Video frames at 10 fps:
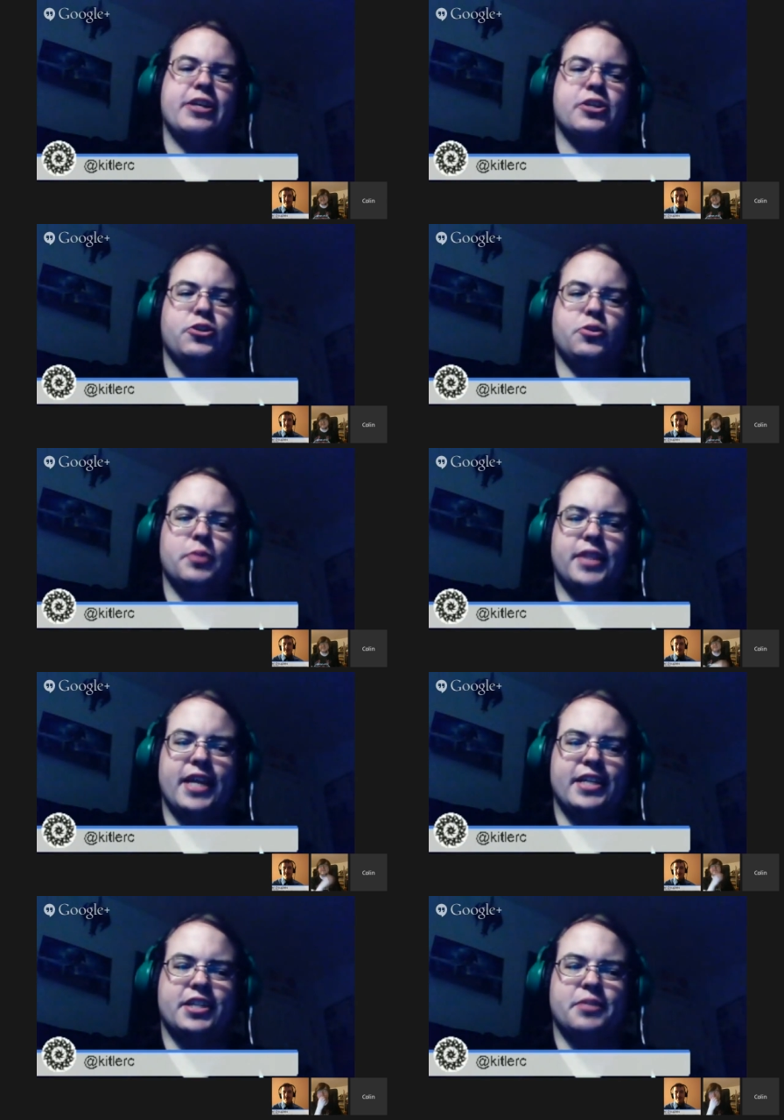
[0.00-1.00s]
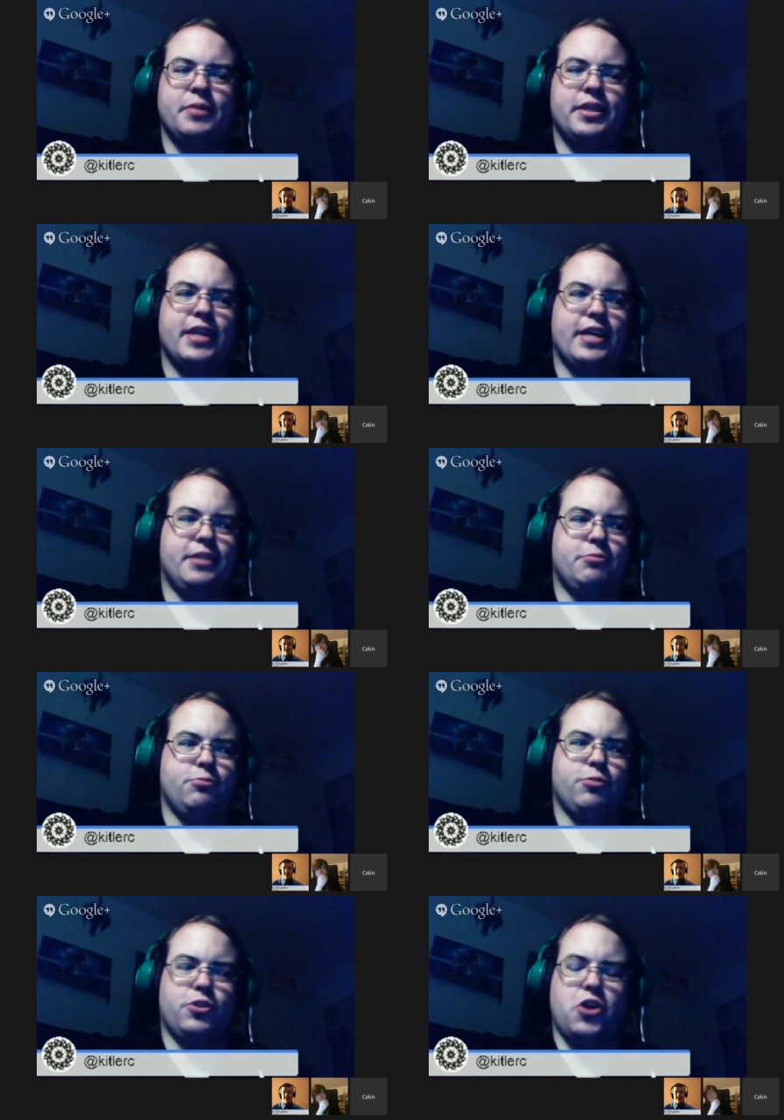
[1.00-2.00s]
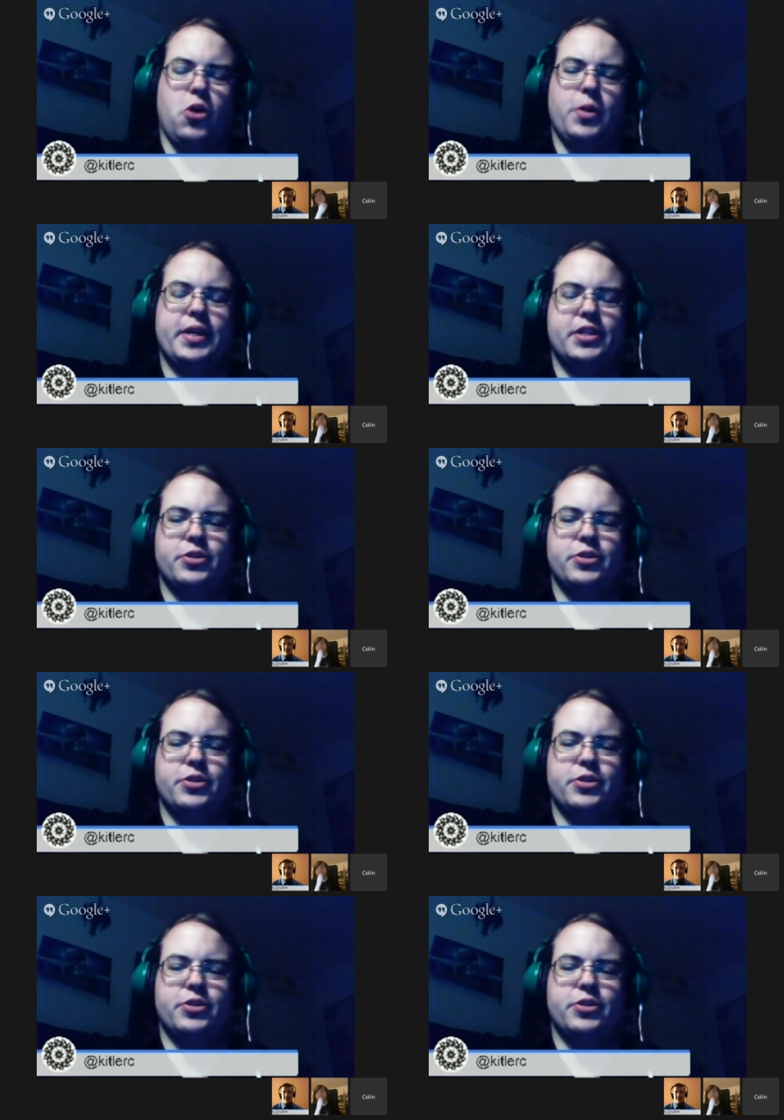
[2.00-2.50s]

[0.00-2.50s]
to, but that doesn't mean they were going to.